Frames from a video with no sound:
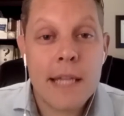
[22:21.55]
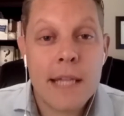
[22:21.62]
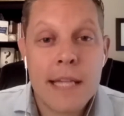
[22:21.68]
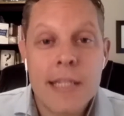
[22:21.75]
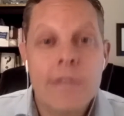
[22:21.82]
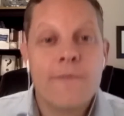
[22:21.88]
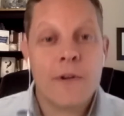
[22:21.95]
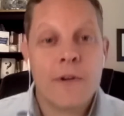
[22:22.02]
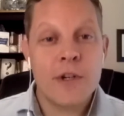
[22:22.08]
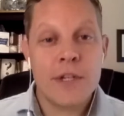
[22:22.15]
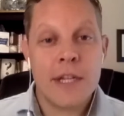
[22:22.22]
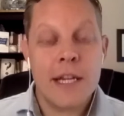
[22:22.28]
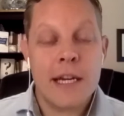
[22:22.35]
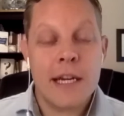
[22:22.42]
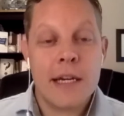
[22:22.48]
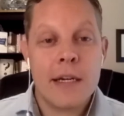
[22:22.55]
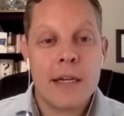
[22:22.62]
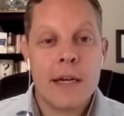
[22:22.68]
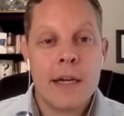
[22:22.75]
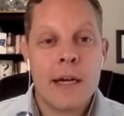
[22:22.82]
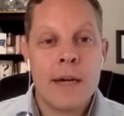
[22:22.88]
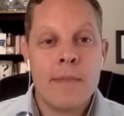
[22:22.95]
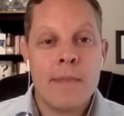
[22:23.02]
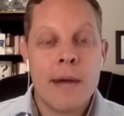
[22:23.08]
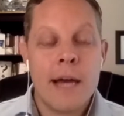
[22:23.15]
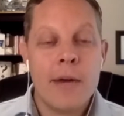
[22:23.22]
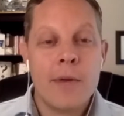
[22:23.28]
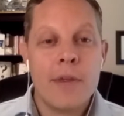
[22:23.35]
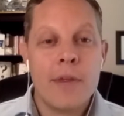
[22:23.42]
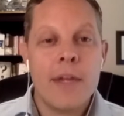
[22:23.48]
That's the mm-hmm. first thing. Um, I
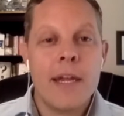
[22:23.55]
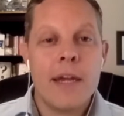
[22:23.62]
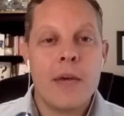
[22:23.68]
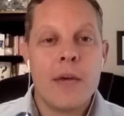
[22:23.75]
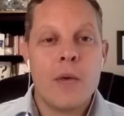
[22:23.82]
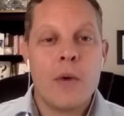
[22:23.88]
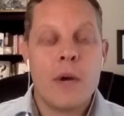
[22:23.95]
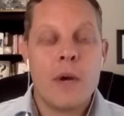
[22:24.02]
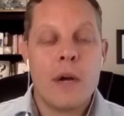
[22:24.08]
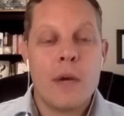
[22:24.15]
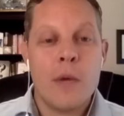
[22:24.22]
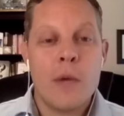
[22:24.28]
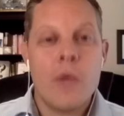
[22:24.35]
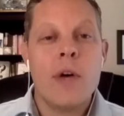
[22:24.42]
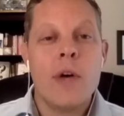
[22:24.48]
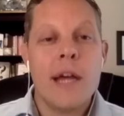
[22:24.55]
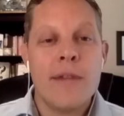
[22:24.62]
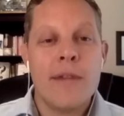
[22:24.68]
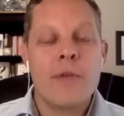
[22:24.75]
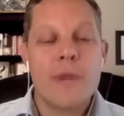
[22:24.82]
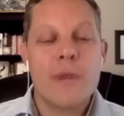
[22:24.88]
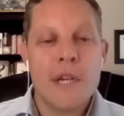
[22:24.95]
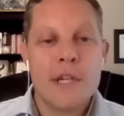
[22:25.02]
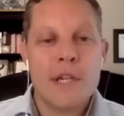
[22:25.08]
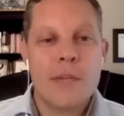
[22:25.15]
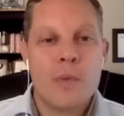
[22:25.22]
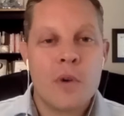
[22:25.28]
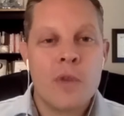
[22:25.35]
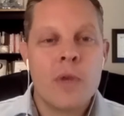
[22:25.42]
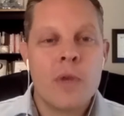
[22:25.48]
don't think we will ever reach the
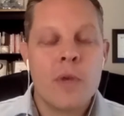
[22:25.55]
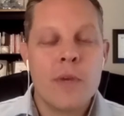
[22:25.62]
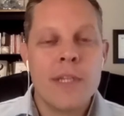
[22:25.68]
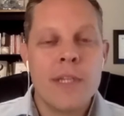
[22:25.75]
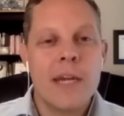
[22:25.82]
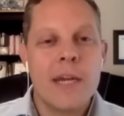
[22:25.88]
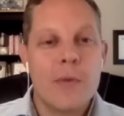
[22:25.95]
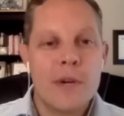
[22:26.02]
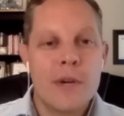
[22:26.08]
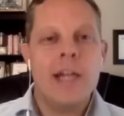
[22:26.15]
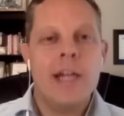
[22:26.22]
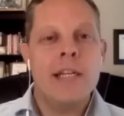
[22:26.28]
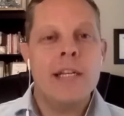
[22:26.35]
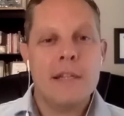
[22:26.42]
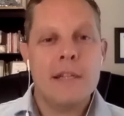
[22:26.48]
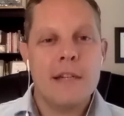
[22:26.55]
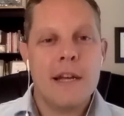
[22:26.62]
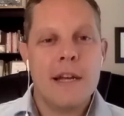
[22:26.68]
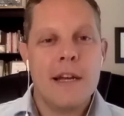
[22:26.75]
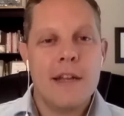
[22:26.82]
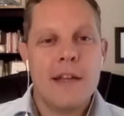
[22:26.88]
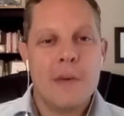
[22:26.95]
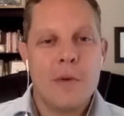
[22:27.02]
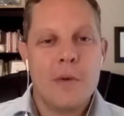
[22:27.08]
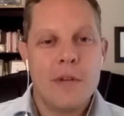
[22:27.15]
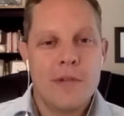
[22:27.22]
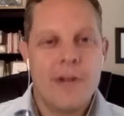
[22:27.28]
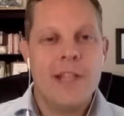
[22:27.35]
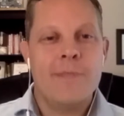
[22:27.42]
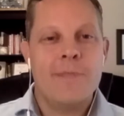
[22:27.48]
point where we say we're done mm, uh, sure.
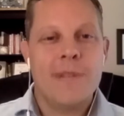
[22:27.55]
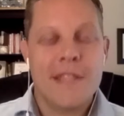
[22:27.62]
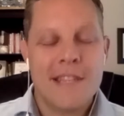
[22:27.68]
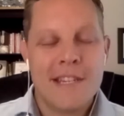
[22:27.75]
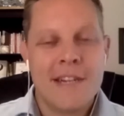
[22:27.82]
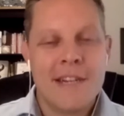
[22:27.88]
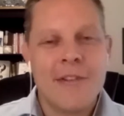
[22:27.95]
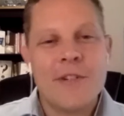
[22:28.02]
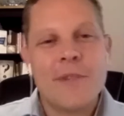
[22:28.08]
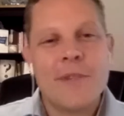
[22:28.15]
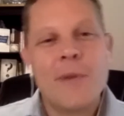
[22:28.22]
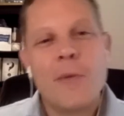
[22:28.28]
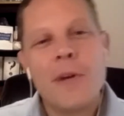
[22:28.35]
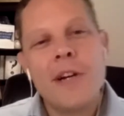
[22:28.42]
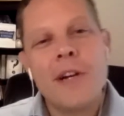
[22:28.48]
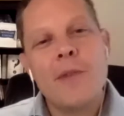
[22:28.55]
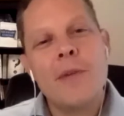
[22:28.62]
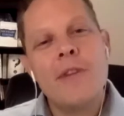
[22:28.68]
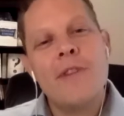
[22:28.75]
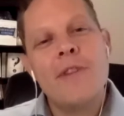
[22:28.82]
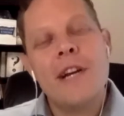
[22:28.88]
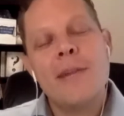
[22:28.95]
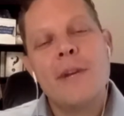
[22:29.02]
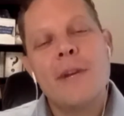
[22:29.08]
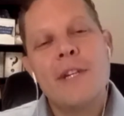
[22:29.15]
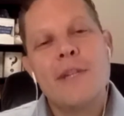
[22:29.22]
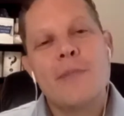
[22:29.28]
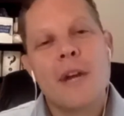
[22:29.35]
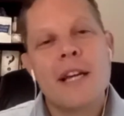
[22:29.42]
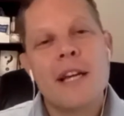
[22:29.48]
developing this culture, but we're we're very much
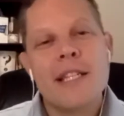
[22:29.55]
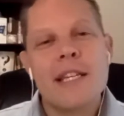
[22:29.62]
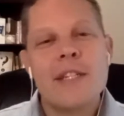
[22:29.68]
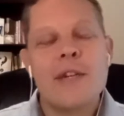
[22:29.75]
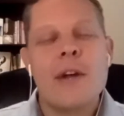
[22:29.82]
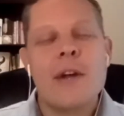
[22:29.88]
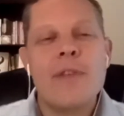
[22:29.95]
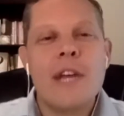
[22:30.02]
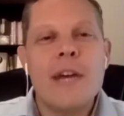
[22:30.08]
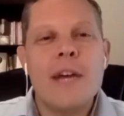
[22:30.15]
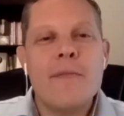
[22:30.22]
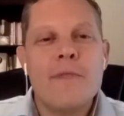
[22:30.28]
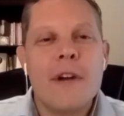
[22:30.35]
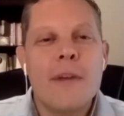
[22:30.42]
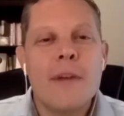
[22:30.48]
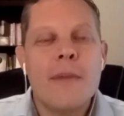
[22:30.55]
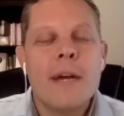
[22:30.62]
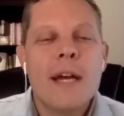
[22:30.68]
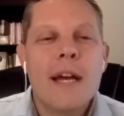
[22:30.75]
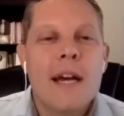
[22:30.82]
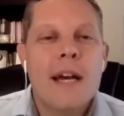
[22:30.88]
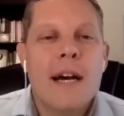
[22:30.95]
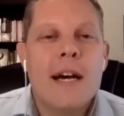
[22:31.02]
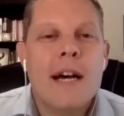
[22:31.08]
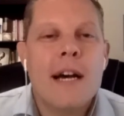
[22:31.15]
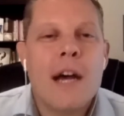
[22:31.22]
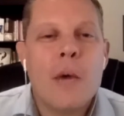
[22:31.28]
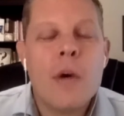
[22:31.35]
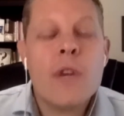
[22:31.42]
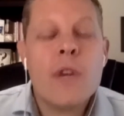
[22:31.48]
in process. You know, I've come from uh,
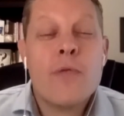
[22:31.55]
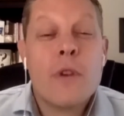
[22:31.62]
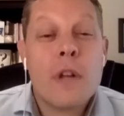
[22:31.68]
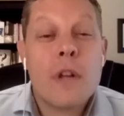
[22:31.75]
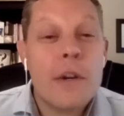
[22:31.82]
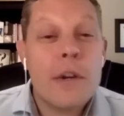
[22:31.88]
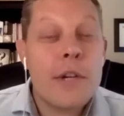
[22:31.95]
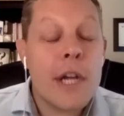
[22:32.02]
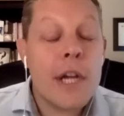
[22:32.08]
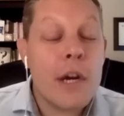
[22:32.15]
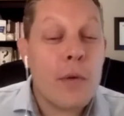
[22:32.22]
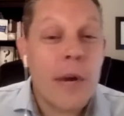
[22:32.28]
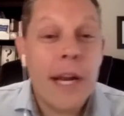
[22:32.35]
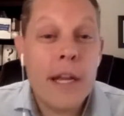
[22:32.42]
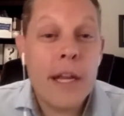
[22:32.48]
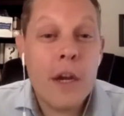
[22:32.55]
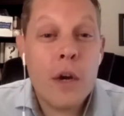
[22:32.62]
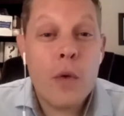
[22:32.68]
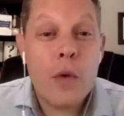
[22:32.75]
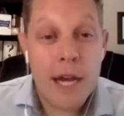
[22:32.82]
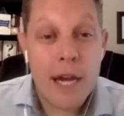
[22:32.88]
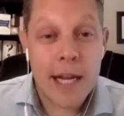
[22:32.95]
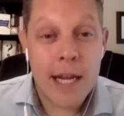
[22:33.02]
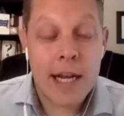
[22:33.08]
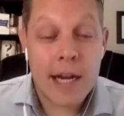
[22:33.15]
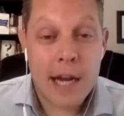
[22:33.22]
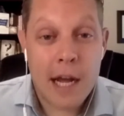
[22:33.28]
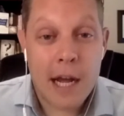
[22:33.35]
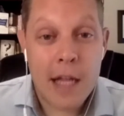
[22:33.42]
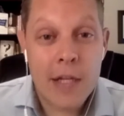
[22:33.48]
I worked for Clear Channel Radio right out of
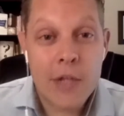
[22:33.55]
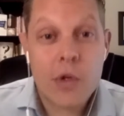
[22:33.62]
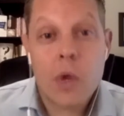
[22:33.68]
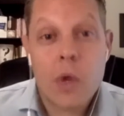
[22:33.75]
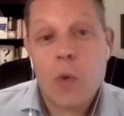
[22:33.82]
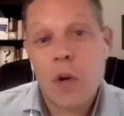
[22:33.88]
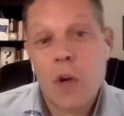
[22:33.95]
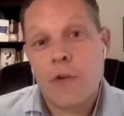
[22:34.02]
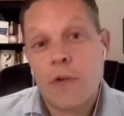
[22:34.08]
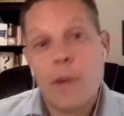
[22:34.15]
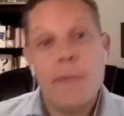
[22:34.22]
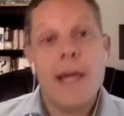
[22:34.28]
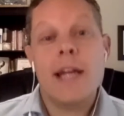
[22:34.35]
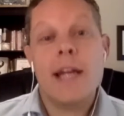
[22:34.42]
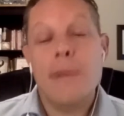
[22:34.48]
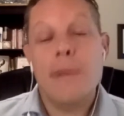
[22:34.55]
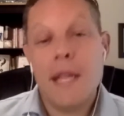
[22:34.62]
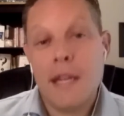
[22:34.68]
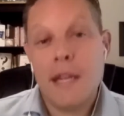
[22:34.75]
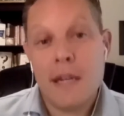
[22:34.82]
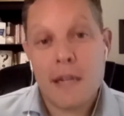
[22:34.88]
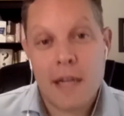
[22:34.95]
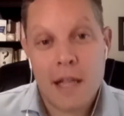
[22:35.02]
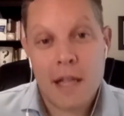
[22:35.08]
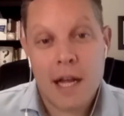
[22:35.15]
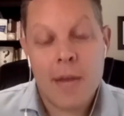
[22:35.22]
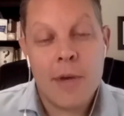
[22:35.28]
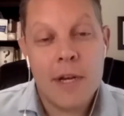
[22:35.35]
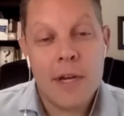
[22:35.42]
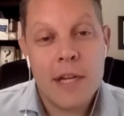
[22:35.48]
college, so I worked for a mega media
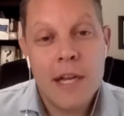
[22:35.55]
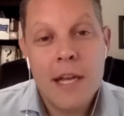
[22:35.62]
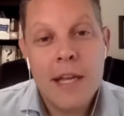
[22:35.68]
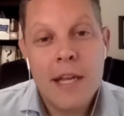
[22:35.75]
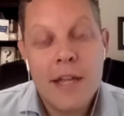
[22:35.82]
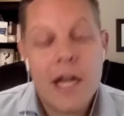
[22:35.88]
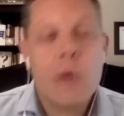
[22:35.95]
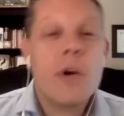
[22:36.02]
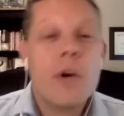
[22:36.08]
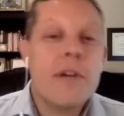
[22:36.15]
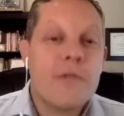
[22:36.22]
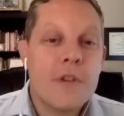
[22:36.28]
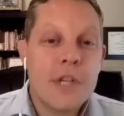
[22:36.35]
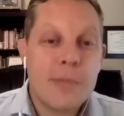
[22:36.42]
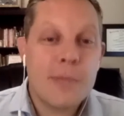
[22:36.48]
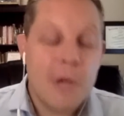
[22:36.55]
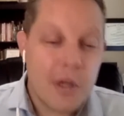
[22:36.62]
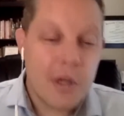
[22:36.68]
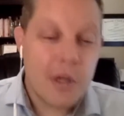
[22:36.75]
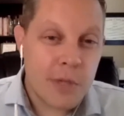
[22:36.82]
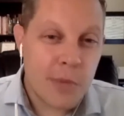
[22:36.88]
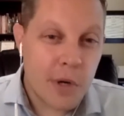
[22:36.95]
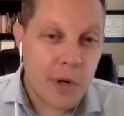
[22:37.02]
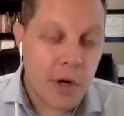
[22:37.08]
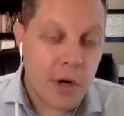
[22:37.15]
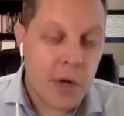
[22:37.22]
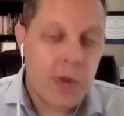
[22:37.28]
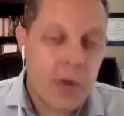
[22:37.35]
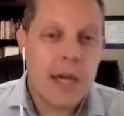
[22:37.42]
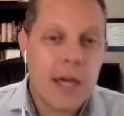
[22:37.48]
conglomerate. Then I worked for a speakers
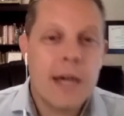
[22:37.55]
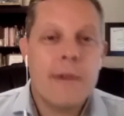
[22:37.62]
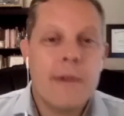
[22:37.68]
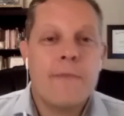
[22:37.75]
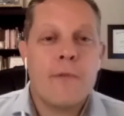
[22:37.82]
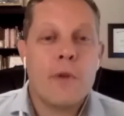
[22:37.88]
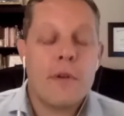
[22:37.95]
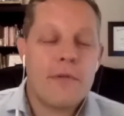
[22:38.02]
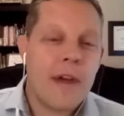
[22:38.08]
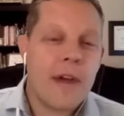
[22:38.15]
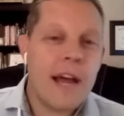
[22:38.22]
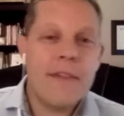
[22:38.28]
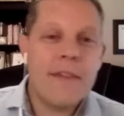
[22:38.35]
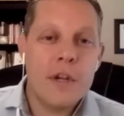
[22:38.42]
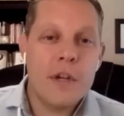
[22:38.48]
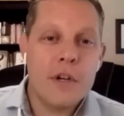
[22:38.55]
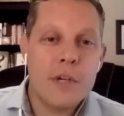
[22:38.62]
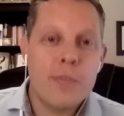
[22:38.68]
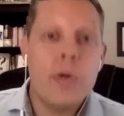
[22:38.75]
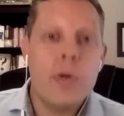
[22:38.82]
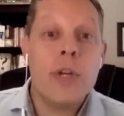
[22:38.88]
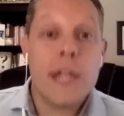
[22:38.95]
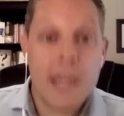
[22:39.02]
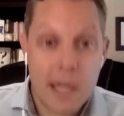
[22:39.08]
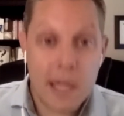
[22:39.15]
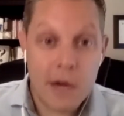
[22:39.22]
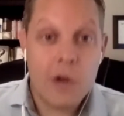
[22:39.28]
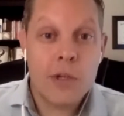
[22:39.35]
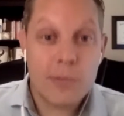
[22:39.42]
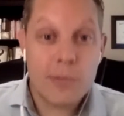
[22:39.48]
bureau uh, for five years, booking
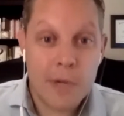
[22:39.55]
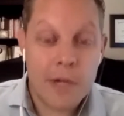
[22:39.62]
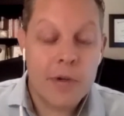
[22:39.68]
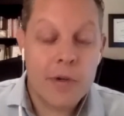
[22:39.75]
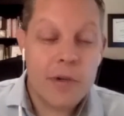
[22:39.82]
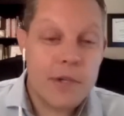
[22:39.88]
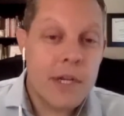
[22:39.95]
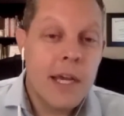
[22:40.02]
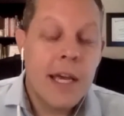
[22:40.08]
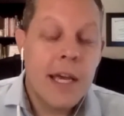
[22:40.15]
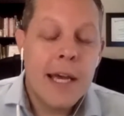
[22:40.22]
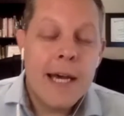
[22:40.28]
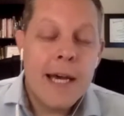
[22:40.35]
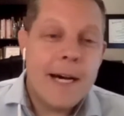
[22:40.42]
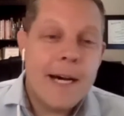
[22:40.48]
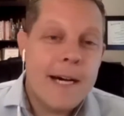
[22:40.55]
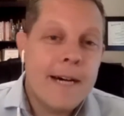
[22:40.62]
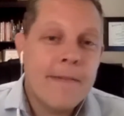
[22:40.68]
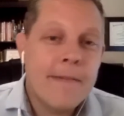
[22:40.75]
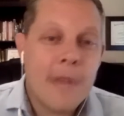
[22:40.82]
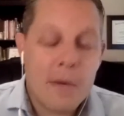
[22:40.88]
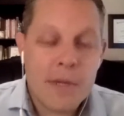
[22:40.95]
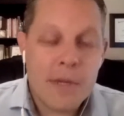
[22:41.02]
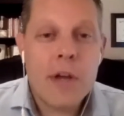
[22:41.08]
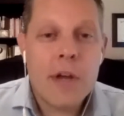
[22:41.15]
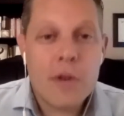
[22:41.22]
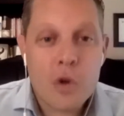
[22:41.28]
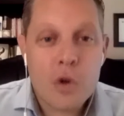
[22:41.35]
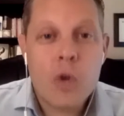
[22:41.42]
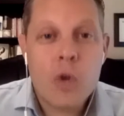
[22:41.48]
keynote speakers. Uh, that was
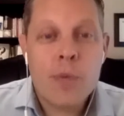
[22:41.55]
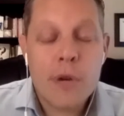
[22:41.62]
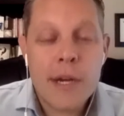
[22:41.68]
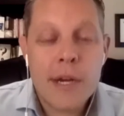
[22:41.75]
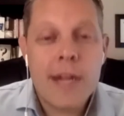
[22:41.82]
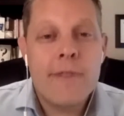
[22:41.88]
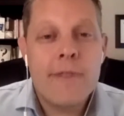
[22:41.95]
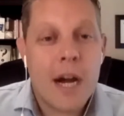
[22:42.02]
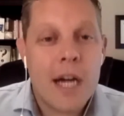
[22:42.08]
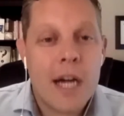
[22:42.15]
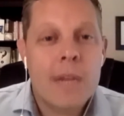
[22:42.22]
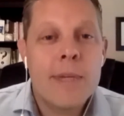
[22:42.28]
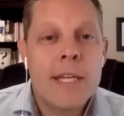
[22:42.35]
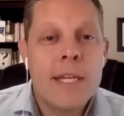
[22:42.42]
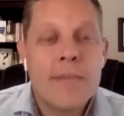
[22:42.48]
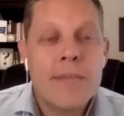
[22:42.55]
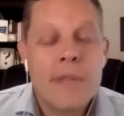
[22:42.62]
another corporate environment.